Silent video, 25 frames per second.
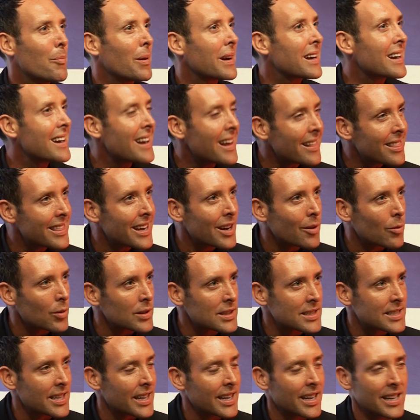But nothing
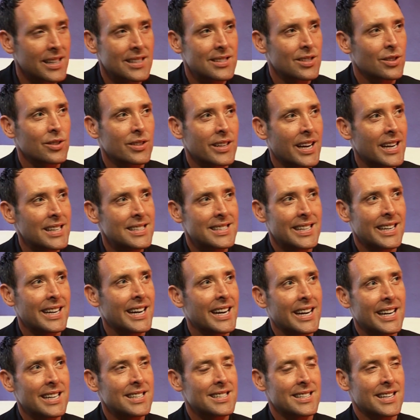was done until
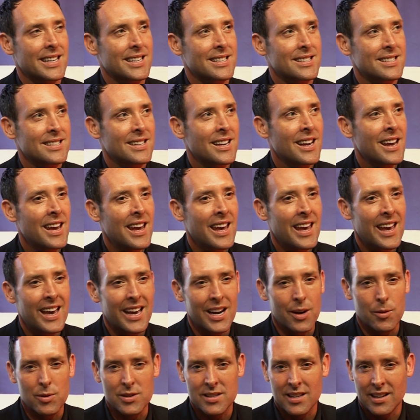1986.
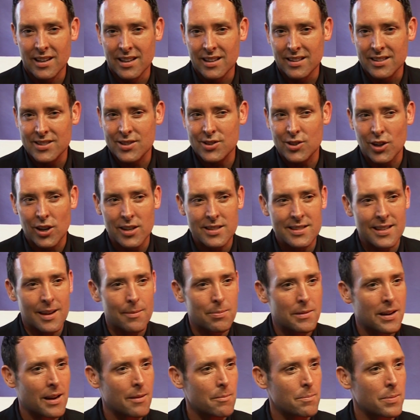And it was a little
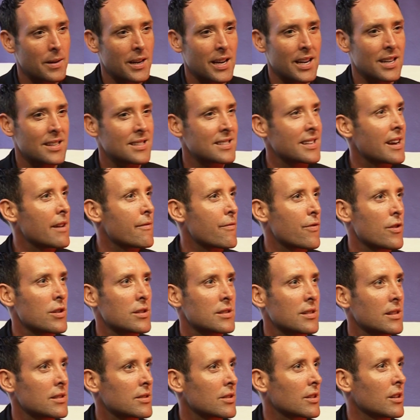startup company in San
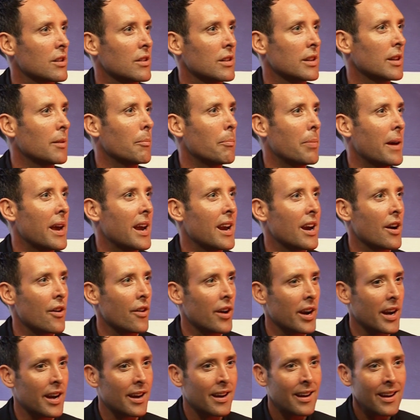Francisco in the Bay
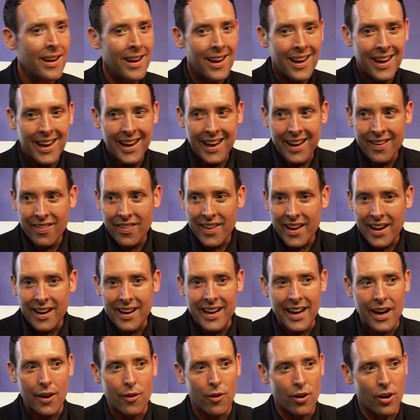Area. In their
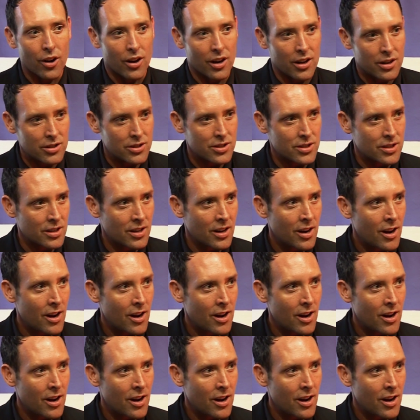garage,